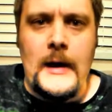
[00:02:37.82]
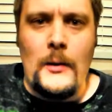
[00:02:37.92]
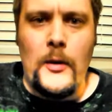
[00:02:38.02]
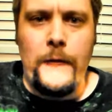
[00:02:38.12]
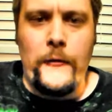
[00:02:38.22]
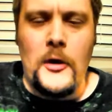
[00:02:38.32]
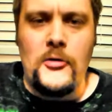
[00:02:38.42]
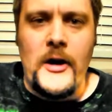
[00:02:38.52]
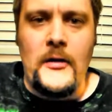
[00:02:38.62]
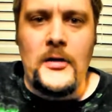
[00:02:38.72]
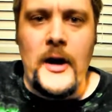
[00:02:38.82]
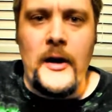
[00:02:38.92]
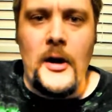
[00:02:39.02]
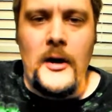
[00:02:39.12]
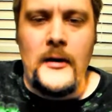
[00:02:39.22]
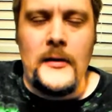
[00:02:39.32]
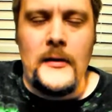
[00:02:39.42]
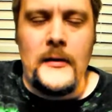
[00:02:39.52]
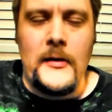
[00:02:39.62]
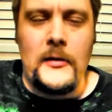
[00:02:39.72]
Edward Furlong signing on
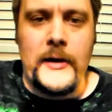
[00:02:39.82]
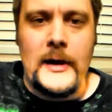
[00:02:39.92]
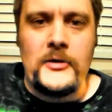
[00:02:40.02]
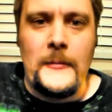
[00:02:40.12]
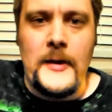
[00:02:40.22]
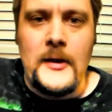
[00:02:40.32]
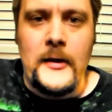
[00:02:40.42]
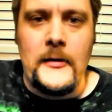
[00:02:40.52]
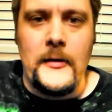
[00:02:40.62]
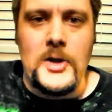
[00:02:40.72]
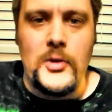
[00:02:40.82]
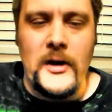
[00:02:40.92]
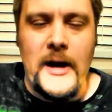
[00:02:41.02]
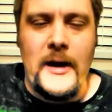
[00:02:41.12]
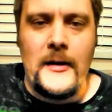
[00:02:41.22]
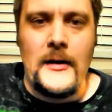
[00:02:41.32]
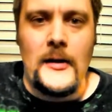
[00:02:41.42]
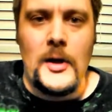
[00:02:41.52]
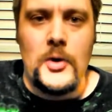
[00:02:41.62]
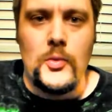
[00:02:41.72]
is unlikely because he's a drug addict.
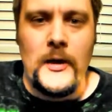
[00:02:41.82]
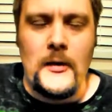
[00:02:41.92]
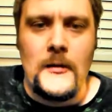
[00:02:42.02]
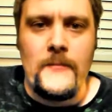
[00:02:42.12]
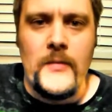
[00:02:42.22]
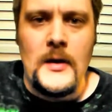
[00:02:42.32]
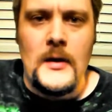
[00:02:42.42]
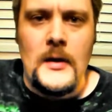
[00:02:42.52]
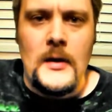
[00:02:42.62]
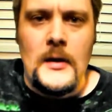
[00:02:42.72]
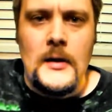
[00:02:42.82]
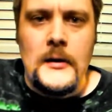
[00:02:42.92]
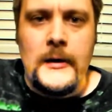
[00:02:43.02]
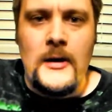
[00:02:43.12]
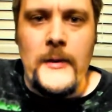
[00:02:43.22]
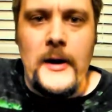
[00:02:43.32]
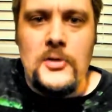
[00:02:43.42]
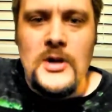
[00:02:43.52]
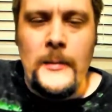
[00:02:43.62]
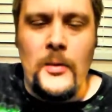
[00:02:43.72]
He's a huge risk. He's been
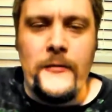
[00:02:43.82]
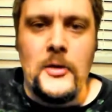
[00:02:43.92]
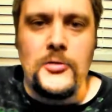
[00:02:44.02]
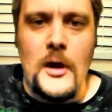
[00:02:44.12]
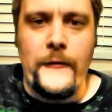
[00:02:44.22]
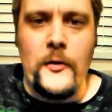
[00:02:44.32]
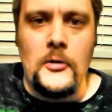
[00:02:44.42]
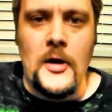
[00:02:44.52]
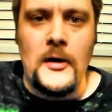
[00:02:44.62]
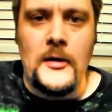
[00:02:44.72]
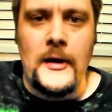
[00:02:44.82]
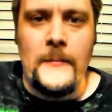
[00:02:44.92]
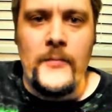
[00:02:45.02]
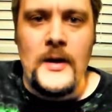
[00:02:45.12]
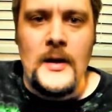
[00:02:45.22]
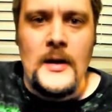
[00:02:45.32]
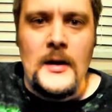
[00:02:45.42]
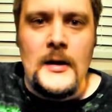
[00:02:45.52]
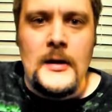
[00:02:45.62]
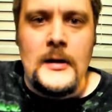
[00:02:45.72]
in trouble with the law for a long time.
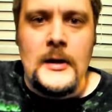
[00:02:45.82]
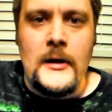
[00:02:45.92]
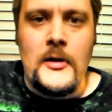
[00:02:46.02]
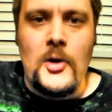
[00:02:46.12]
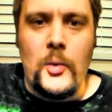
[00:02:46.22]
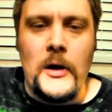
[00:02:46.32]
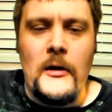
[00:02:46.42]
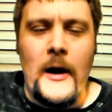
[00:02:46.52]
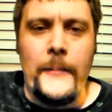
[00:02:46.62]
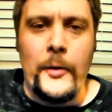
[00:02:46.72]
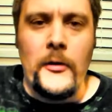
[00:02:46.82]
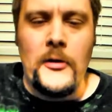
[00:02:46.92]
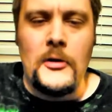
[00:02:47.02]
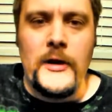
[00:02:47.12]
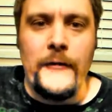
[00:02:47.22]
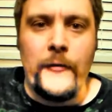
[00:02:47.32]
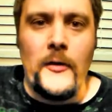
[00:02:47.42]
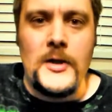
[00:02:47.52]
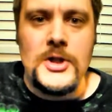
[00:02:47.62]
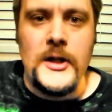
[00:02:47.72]
His career and personal life are
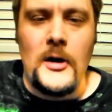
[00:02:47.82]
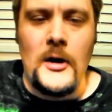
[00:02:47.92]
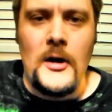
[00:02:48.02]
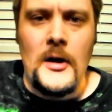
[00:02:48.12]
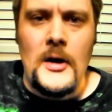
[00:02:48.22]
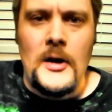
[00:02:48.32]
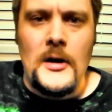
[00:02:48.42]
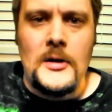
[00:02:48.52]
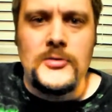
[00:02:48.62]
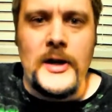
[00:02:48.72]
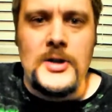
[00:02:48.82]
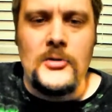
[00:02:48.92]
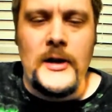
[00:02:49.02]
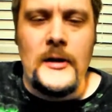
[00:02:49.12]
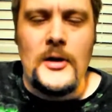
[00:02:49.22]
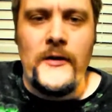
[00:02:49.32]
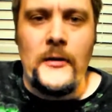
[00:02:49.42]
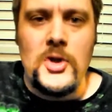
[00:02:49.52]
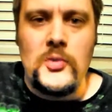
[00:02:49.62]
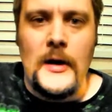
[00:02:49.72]
in the shitter. Allegedly in
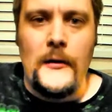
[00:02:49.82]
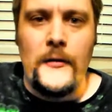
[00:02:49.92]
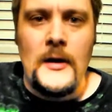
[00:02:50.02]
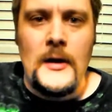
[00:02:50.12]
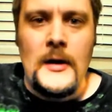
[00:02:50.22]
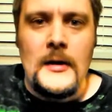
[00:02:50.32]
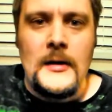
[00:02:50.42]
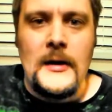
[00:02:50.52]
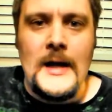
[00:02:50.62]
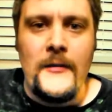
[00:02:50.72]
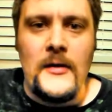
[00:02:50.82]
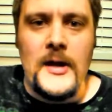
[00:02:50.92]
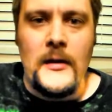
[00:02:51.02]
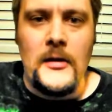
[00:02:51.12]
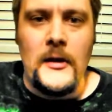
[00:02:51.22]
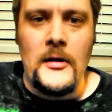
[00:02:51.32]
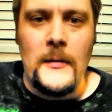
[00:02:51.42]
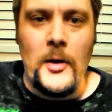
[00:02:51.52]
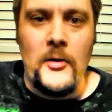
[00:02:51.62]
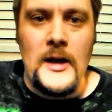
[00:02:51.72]
2012, he gave his young son
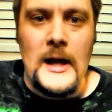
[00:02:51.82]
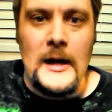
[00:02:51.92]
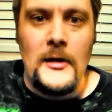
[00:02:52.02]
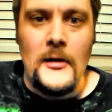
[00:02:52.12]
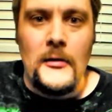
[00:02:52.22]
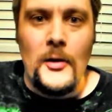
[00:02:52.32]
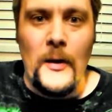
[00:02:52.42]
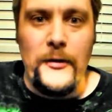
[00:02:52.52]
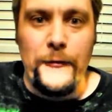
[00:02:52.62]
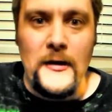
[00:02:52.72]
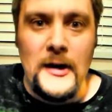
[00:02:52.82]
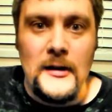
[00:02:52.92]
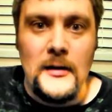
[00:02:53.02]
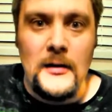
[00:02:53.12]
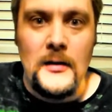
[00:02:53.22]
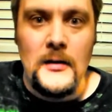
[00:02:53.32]
some cocaine. So what the fuck?